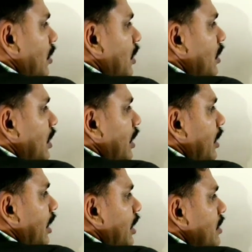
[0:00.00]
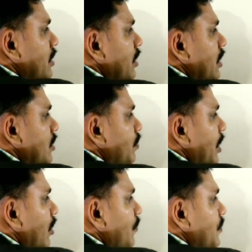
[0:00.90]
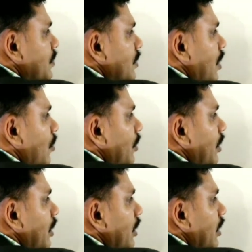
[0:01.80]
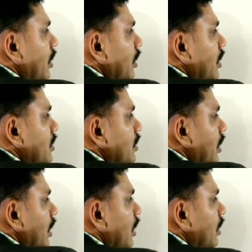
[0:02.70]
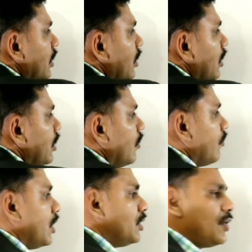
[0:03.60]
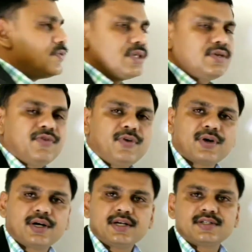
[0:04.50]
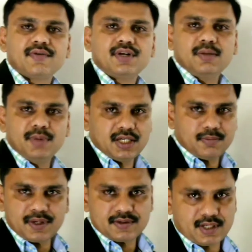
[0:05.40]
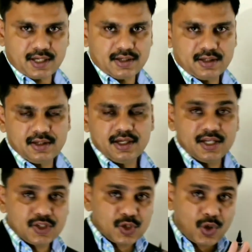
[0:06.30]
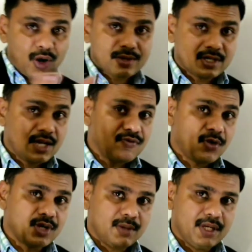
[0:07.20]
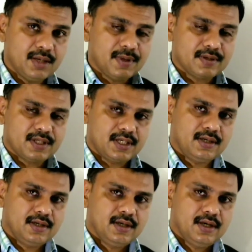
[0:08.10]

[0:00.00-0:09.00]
In that case, the speed of sound, it is nearly 1470 meter per second. It is not 340 meter per second.